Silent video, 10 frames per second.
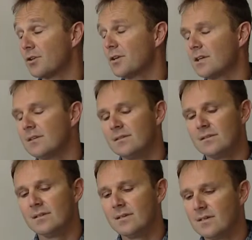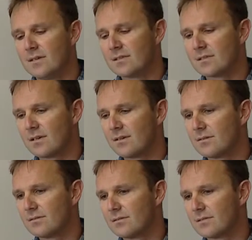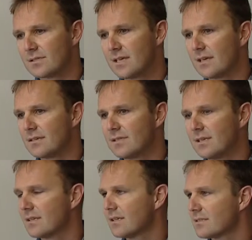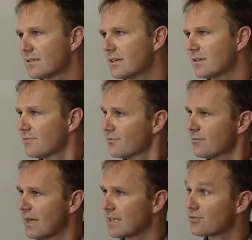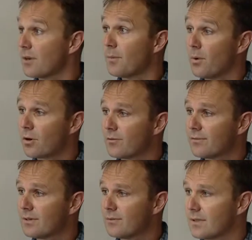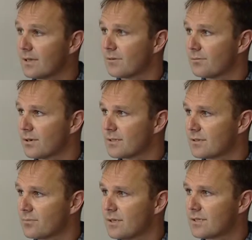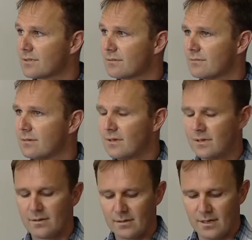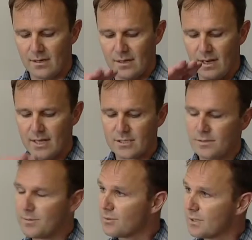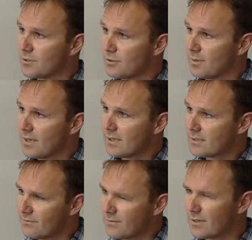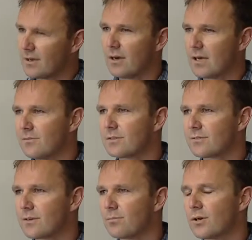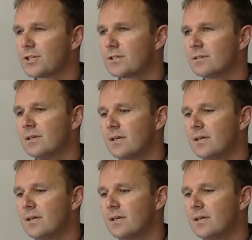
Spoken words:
early. So the standard techniques are kind of X-ray mammography, where they compress the breast largely between two plates, very high levels of compression,